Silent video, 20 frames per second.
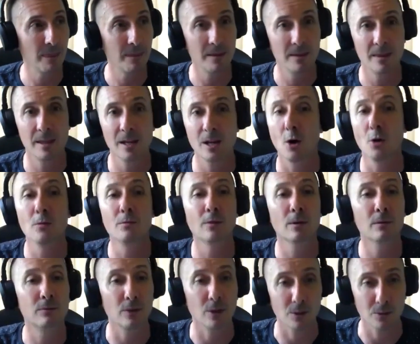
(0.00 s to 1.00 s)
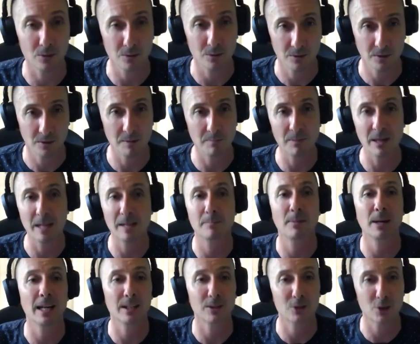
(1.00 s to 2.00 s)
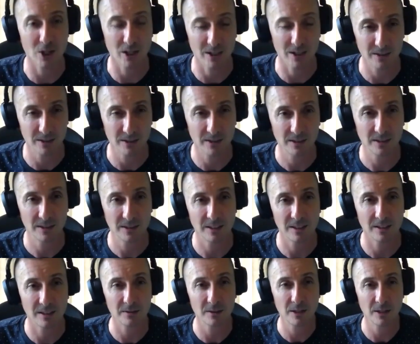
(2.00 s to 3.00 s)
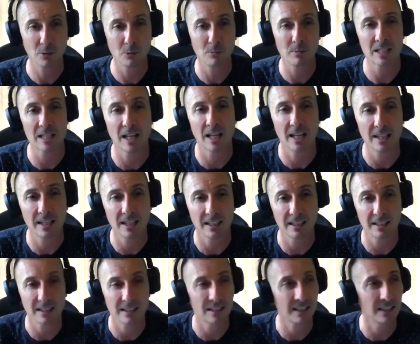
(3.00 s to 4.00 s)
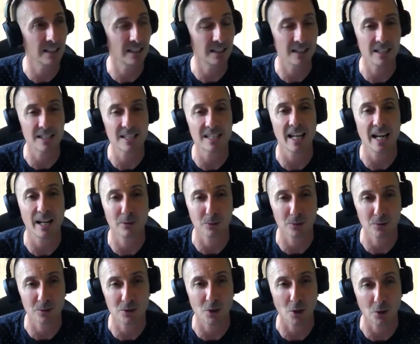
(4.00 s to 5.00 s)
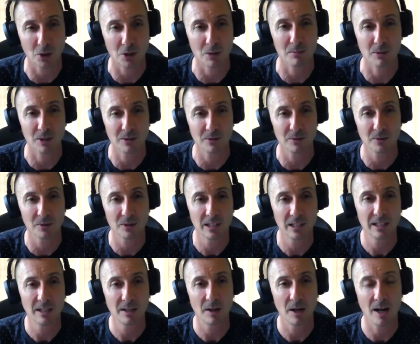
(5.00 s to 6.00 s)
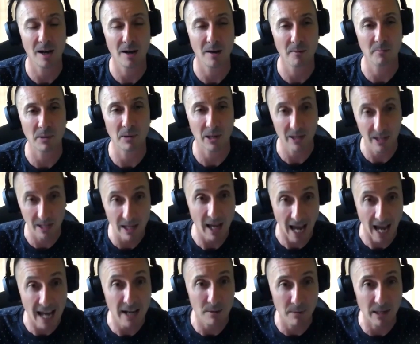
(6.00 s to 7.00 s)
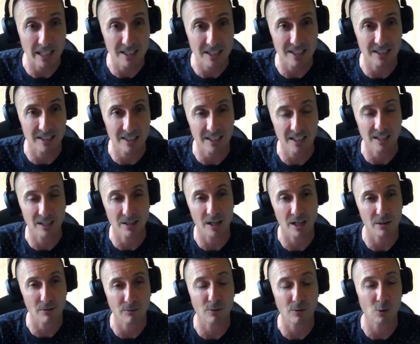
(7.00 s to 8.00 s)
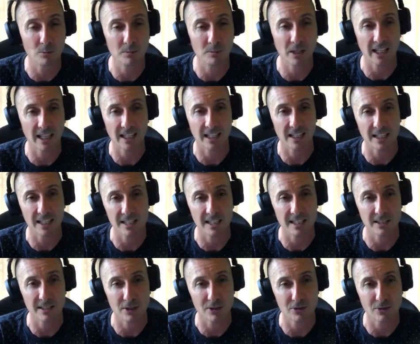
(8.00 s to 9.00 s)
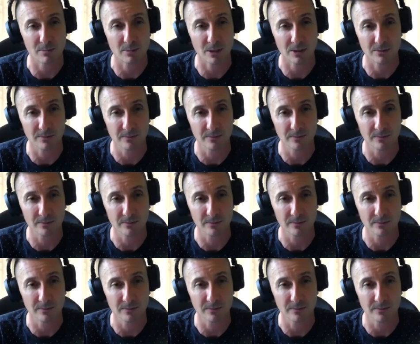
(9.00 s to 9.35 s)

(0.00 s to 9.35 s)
overview, the big picture, you know, almost like the sales document, but animated in a form that they can easily distribute.